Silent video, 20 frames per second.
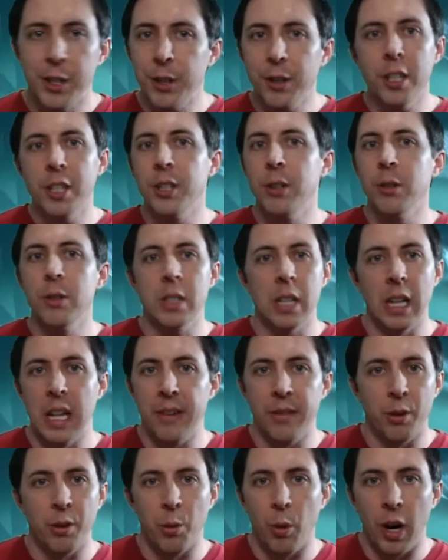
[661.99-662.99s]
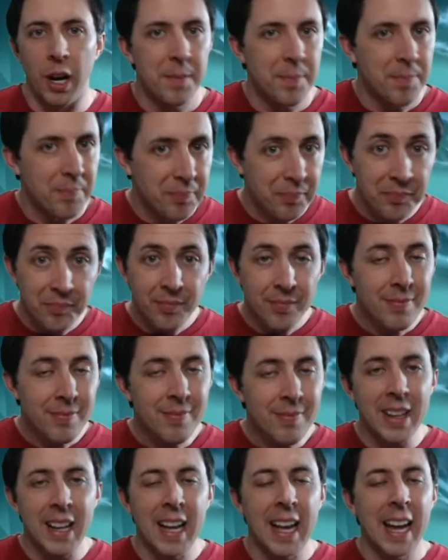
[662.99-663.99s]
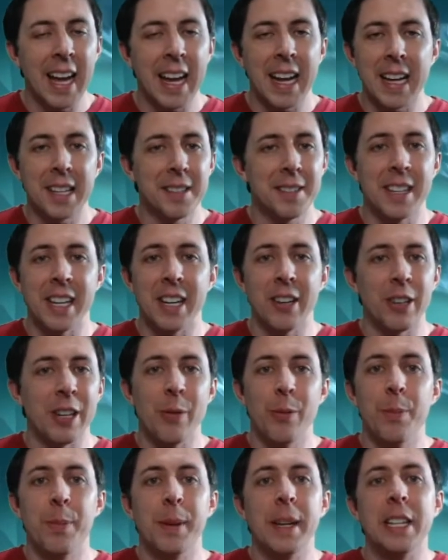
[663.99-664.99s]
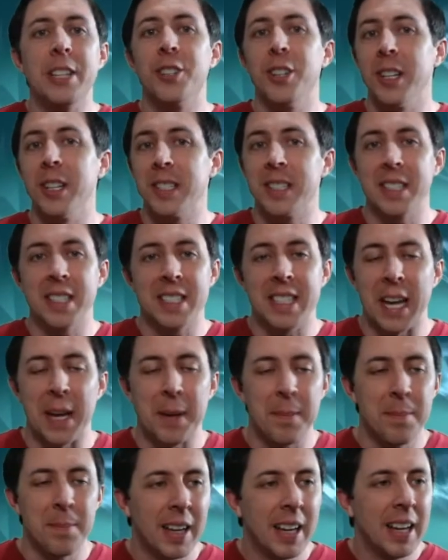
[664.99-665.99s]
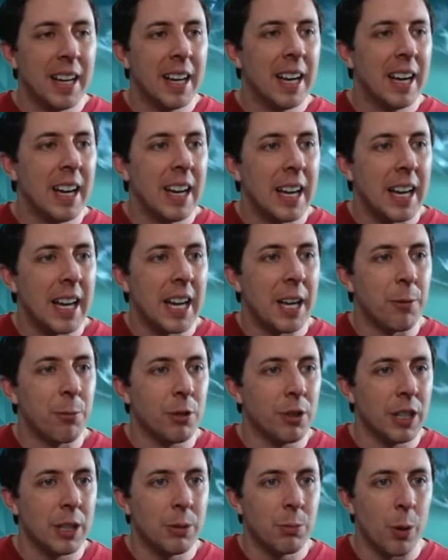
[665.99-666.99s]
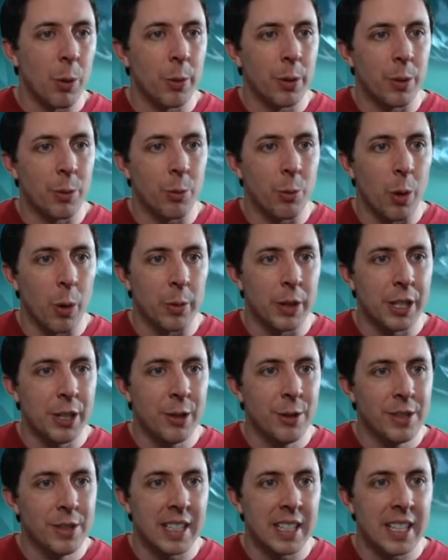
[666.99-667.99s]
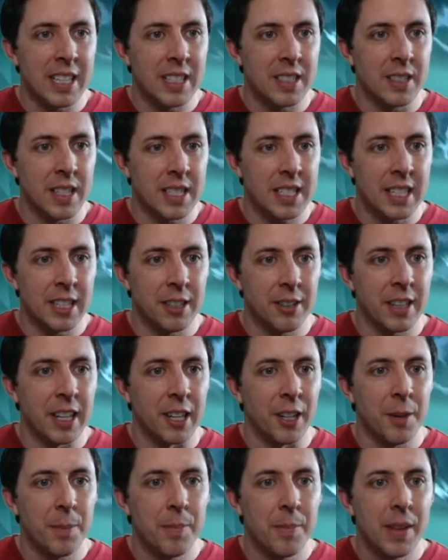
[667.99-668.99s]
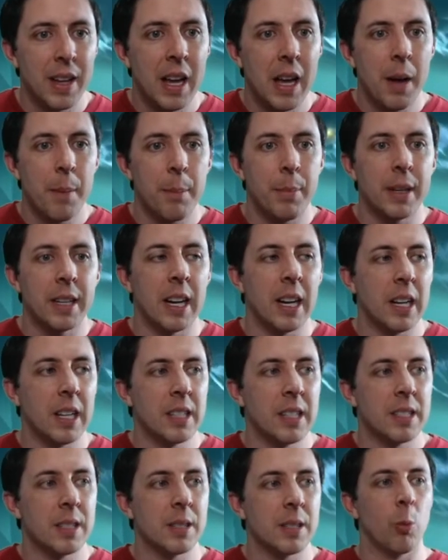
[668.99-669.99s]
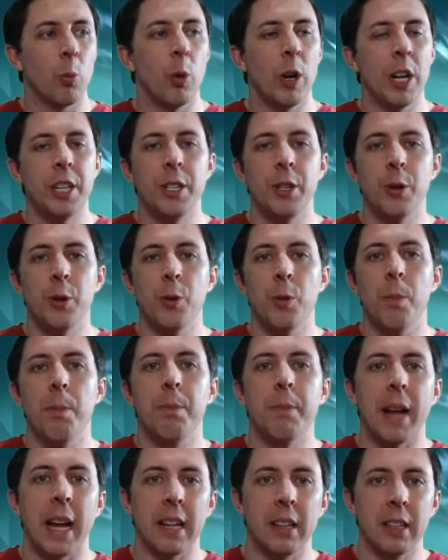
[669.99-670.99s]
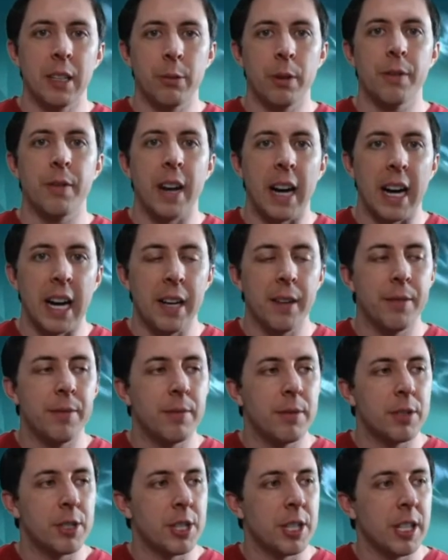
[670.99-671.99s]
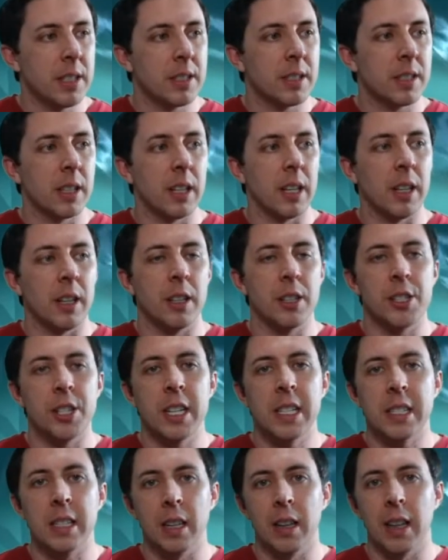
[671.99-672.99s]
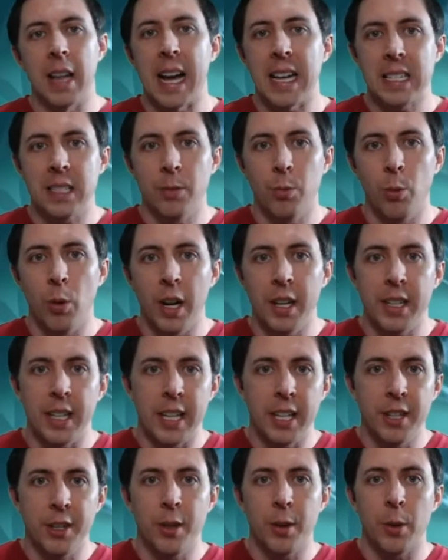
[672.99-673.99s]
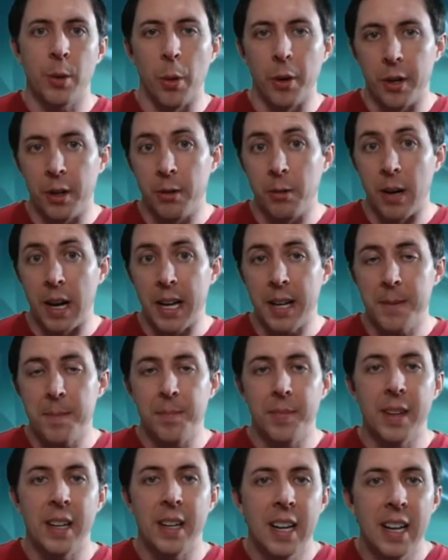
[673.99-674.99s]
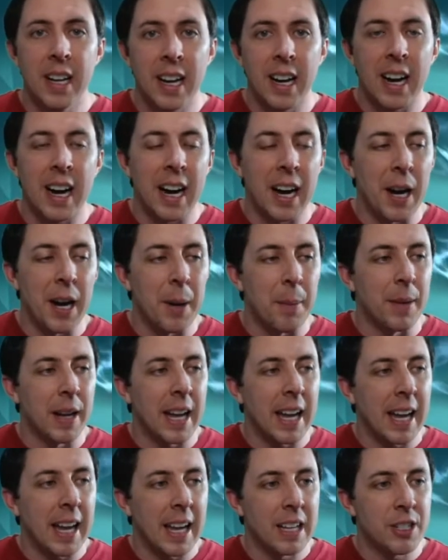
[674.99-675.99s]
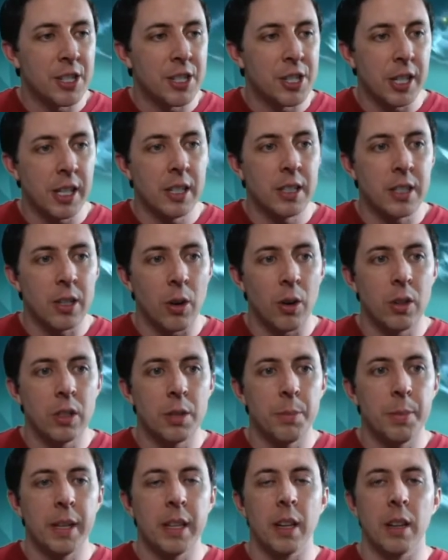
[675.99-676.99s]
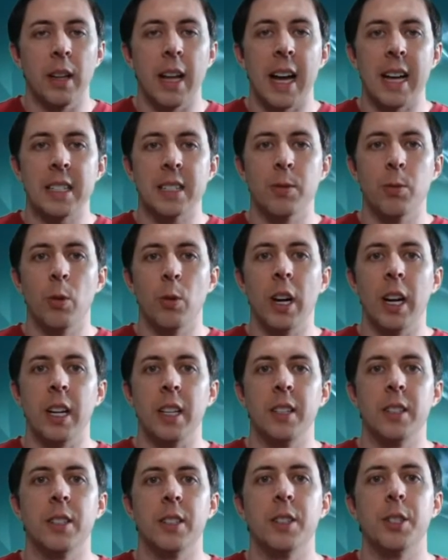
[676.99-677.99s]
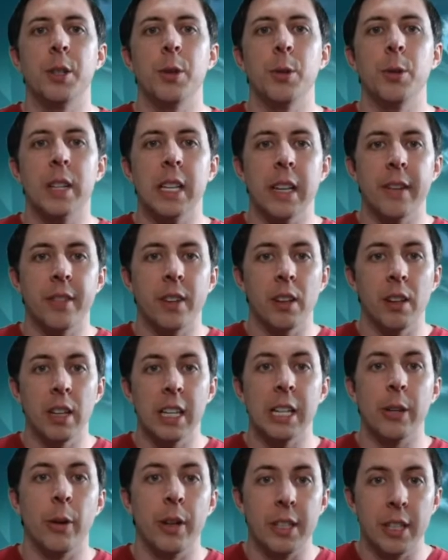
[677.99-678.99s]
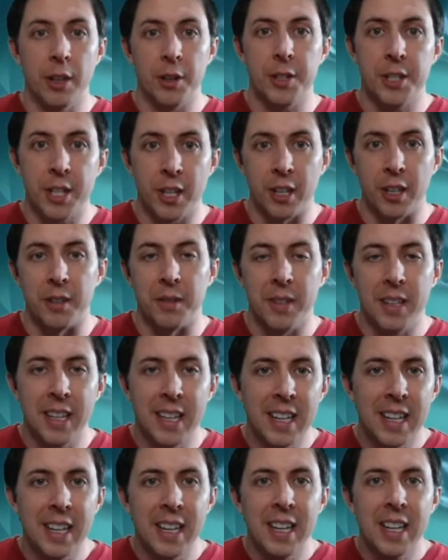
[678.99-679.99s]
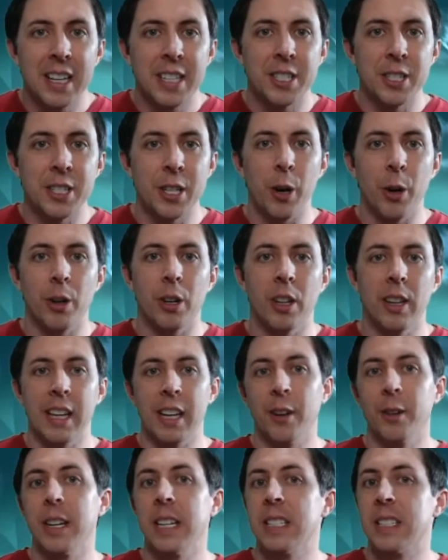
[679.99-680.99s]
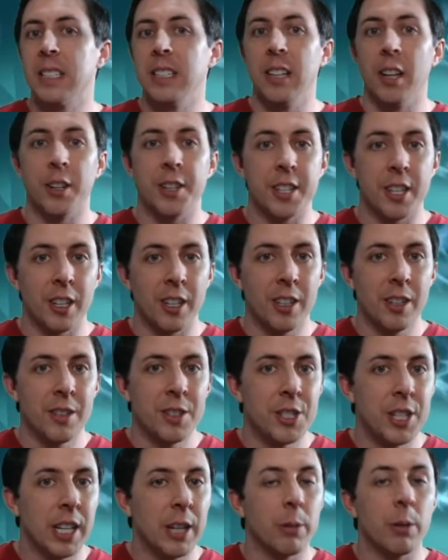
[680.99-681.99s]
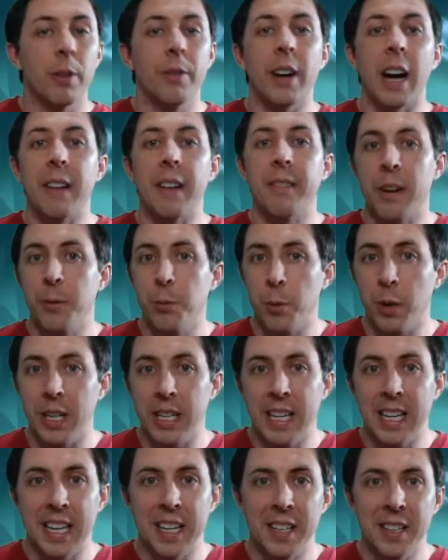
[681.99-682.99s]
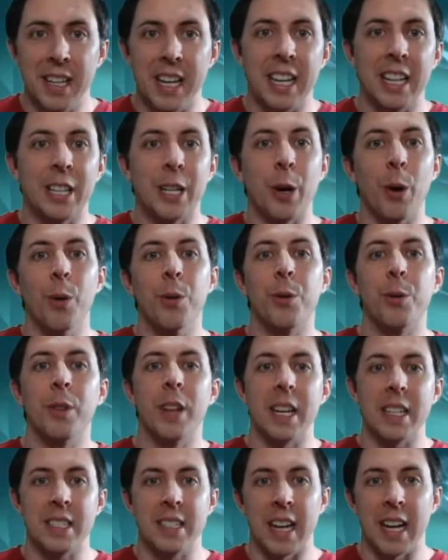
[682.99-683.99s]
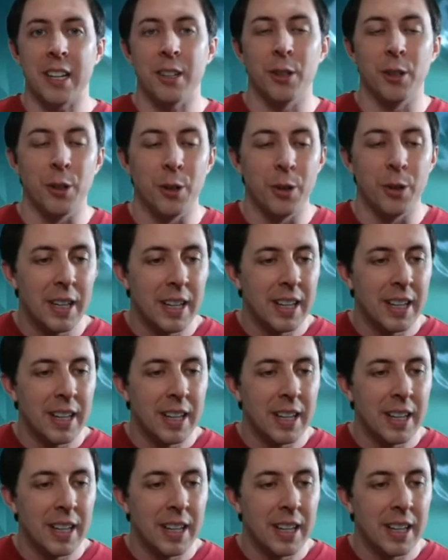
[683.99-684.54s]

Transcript: could use a level 1, and it would be just the same. And really what we're using is this skill here, because when you manually revive, she is the last one in your order, right? And she is going to be the last one to give Cleo another turn. So Cleo gets another turn, she can revive everyone again and go through that cycle,